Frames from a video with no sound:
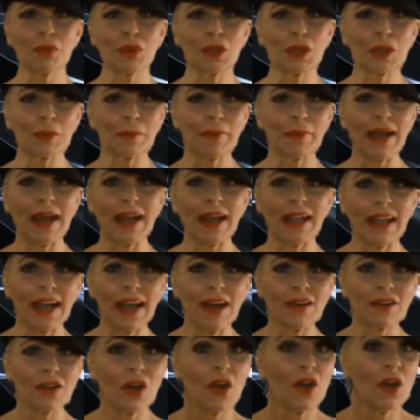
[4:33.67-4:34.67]
pull your back
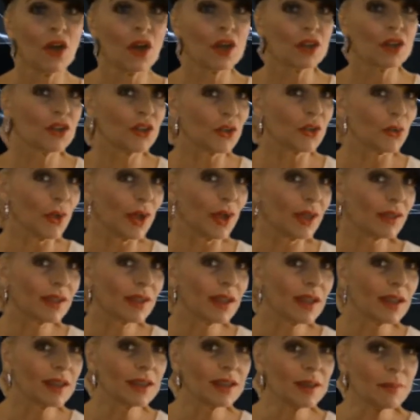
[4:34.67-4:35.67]
out doing
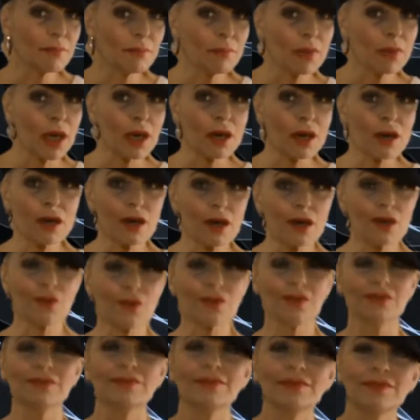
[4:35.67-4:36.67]
the
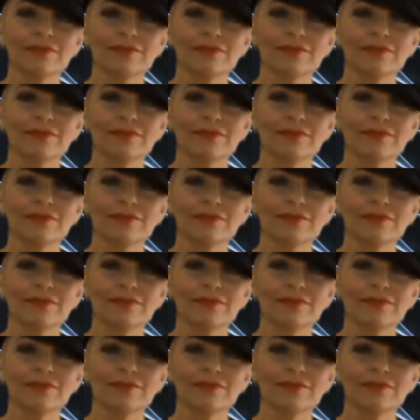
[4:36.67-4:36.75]
limbo.